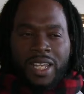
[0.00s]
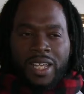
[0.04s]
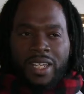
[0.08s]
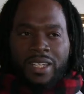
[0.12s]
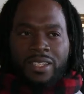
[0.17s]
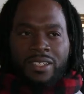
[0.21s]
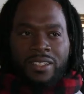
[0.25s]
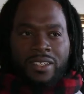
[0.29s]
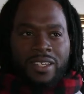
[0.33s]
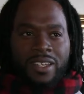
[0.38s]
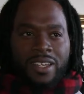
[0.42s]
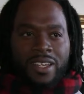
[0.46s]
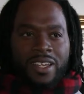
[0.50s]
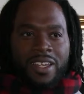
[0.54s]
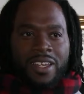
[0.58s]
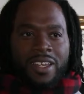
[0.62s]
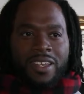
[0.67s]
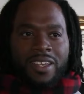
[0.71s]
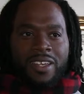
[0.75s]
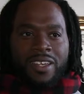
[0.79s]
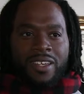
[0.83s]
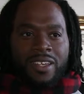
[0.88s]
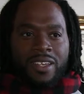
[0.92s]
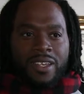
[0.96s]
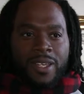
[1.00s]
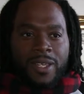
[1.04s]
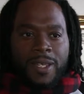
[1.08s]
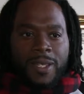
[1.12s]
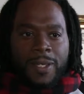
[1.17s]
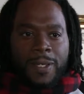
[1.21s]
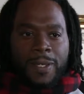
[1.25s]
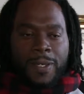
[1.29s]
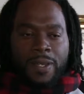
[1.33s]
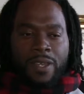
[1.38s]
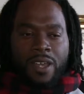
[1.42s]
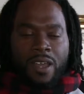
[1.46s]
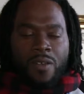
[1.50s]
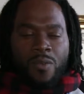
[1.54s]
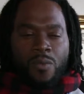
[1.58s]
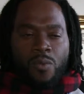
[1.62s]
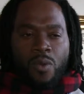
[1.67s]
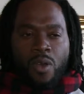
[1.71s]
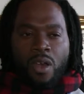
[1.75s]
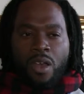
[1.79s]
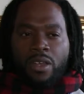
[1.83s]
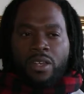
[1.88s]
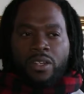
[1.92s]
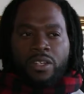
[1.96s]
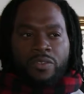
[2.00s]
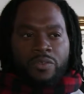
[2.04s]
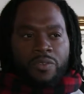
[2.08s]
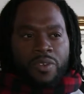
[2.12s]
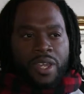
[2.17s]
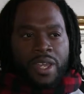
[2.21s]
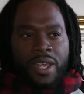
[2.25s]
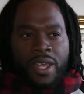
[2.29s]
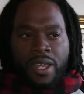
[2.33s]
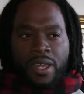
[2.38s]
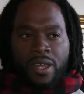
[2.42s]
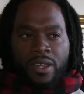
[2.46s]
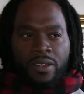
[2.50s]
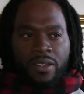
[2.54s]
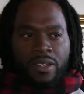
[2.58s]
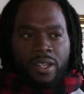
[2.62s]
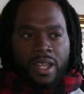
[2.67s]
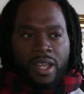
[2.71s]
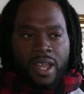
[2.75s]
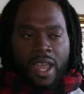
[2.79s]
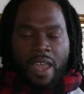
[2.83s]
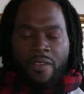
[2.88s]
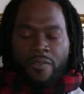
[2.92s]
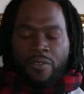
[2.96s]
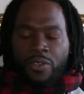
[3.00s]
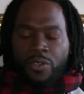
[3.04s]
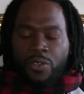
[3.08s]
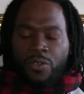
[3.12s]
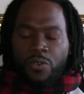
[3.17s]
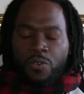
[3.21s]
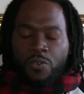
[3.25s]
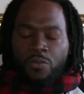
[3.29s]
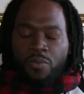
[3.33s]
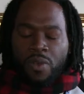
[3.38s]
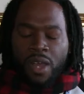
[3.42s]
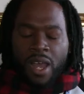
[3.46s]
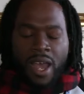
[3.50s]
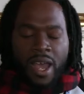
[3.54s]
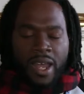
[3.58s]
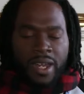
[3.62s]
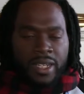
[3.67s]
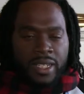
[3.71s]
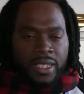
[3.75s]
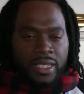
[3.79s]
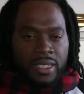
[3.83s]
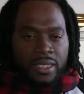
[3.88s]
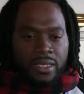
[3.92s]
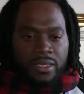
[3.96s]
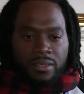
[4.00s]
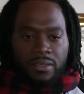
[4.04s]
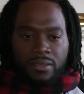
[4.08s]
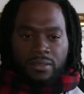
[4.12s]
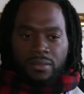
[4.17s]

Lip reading: Like I'm walking around, have a new body,